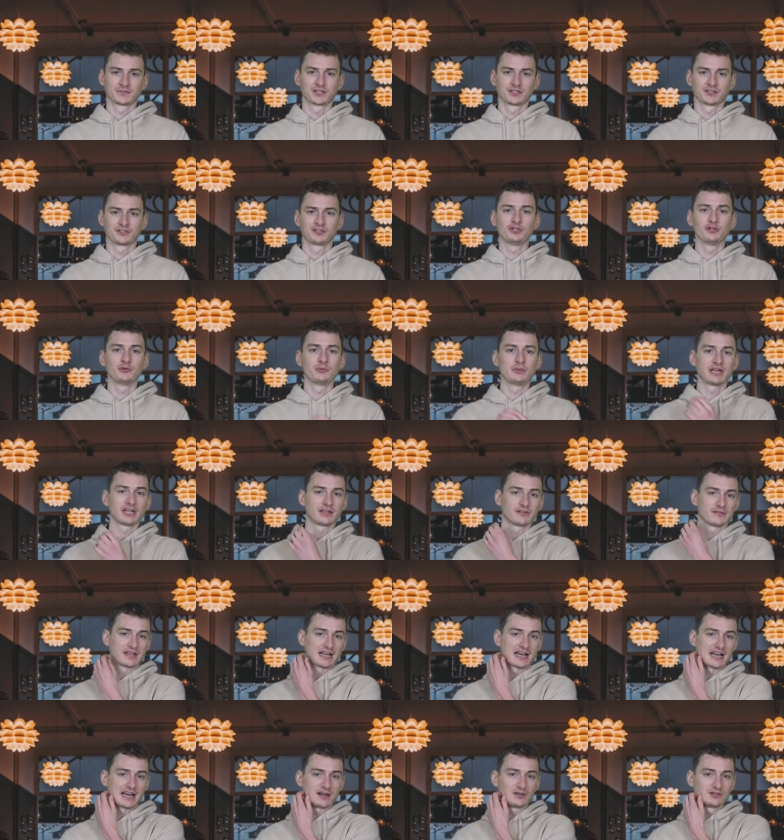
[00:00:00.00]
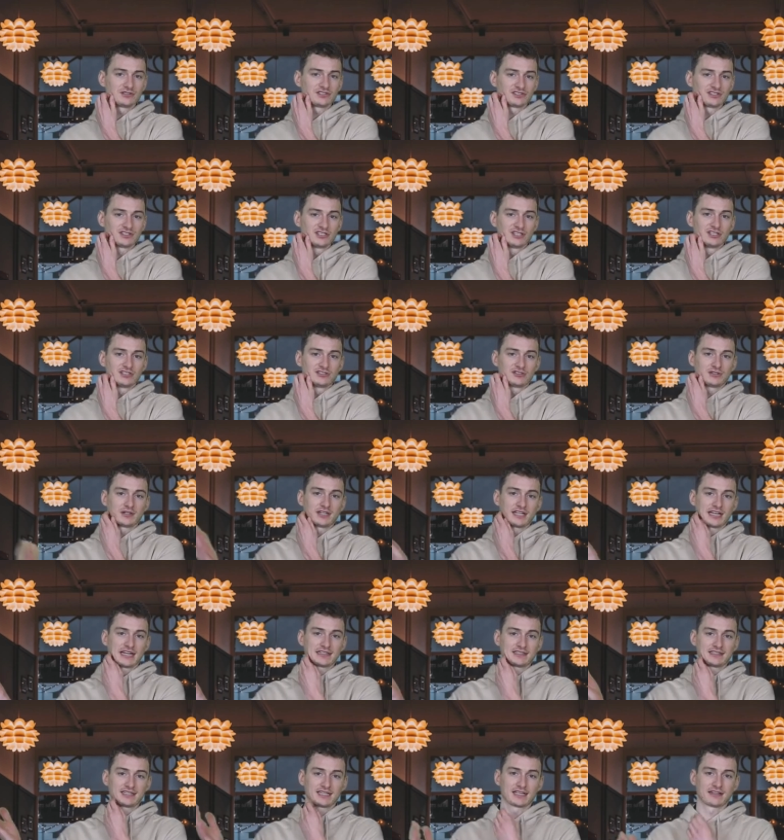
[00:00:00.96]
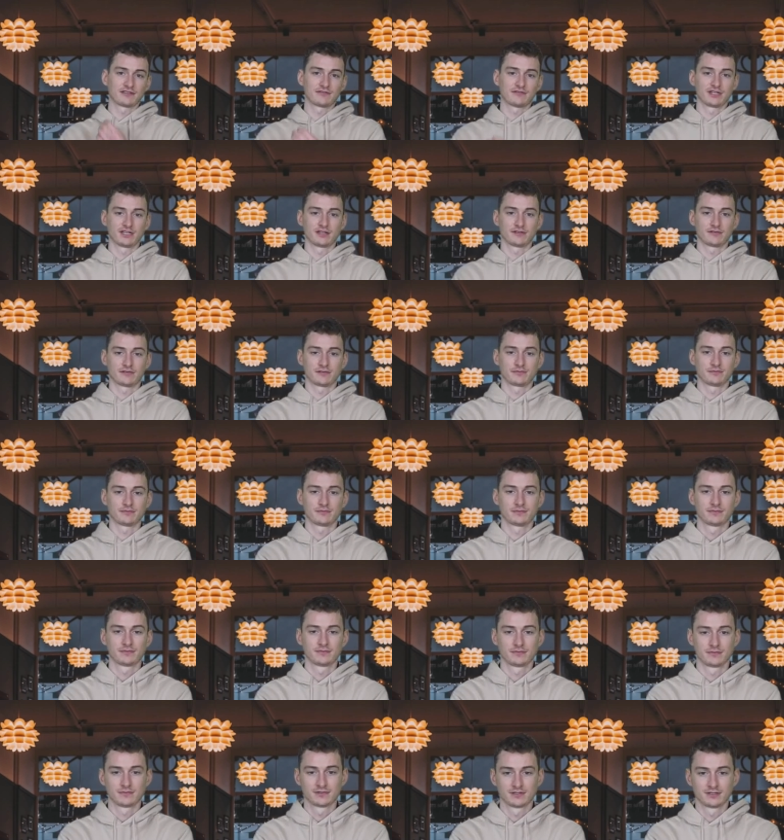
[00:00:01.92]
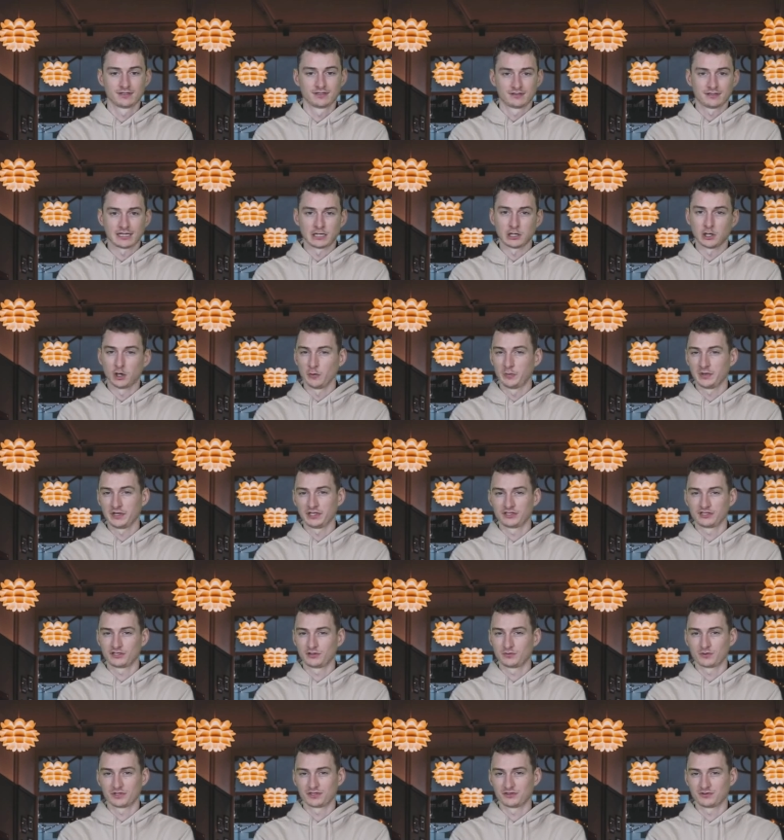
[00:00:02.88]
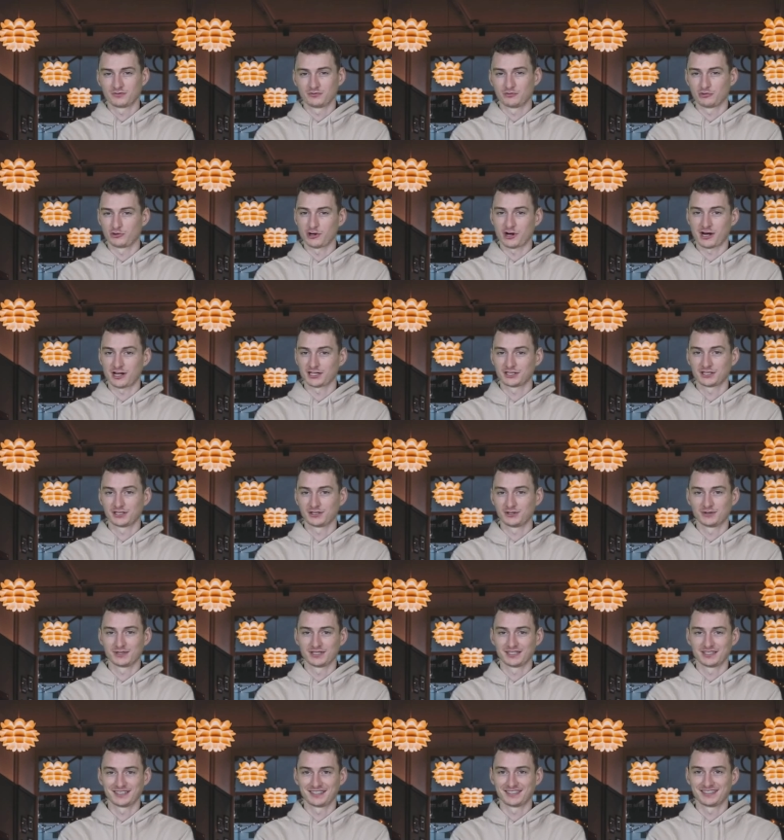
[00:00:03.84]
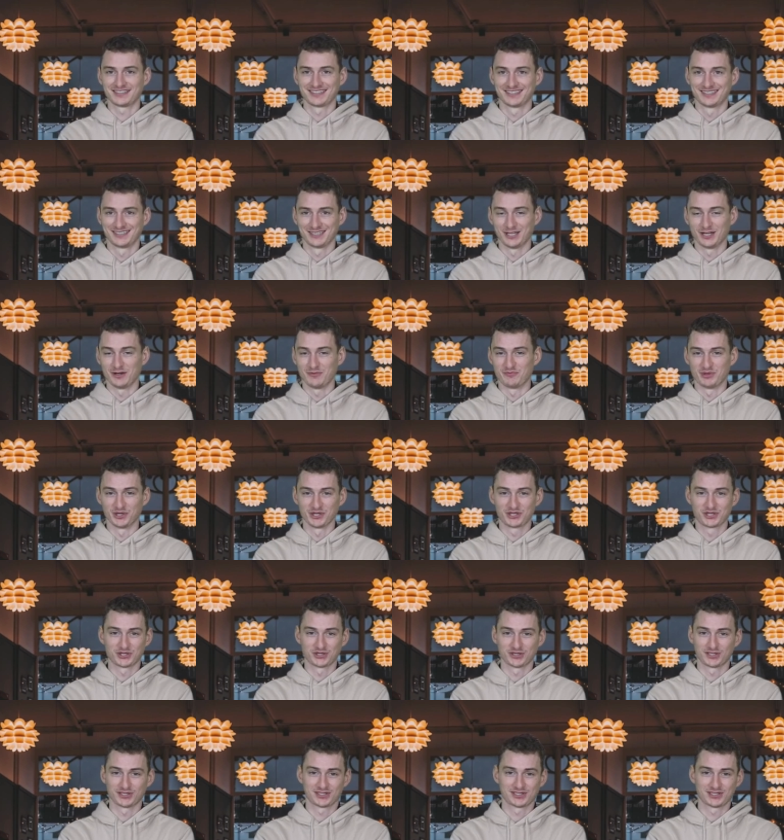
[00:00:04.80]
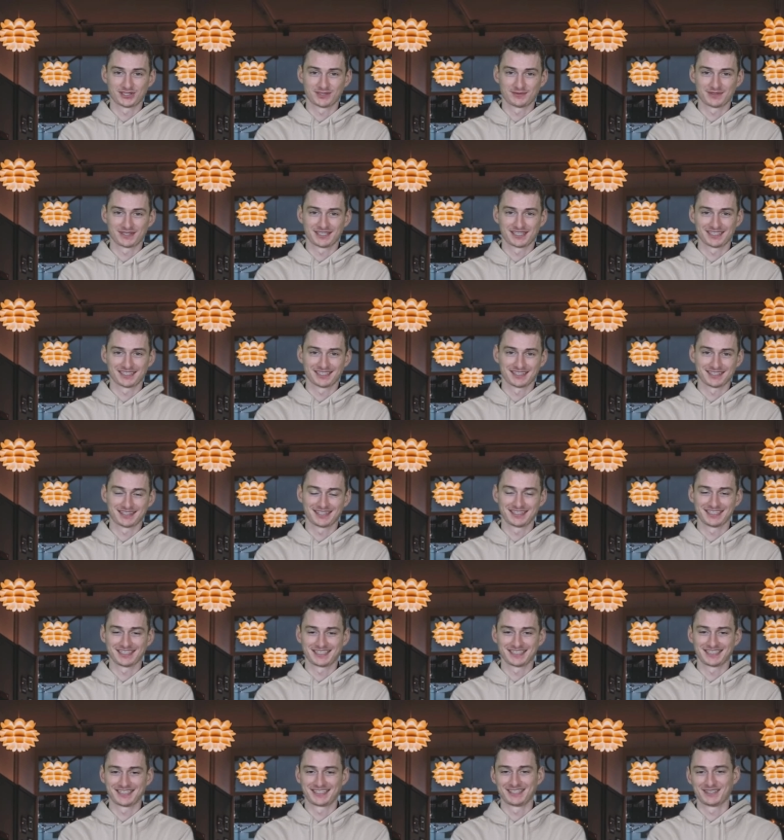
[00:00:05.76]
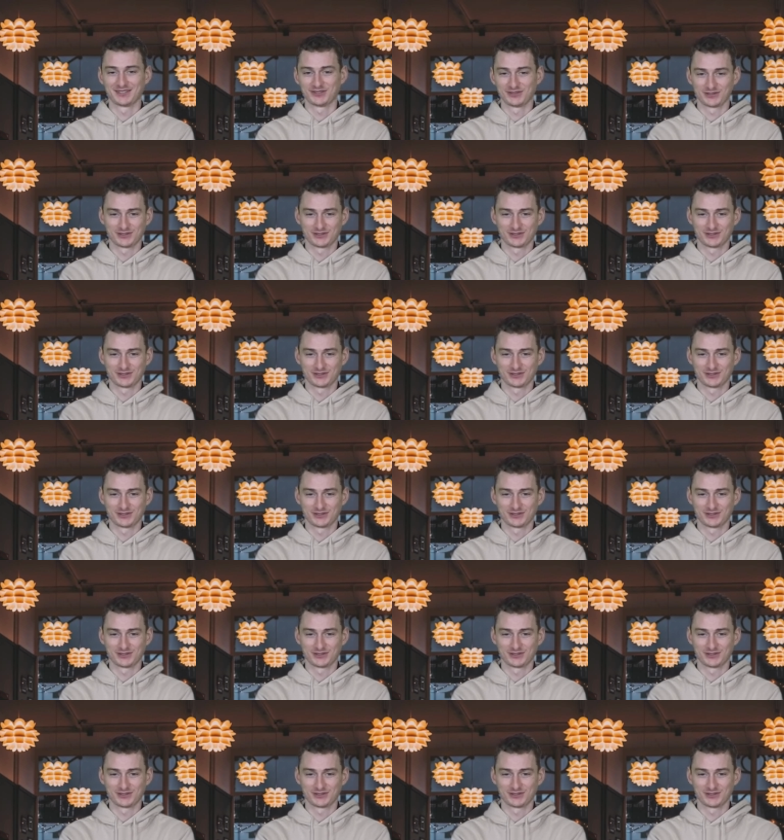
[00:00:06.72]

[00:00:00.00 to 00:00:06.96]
too big of a house, so they had to get rid of him. I hope he just wasn't brought to a butcher or something. I think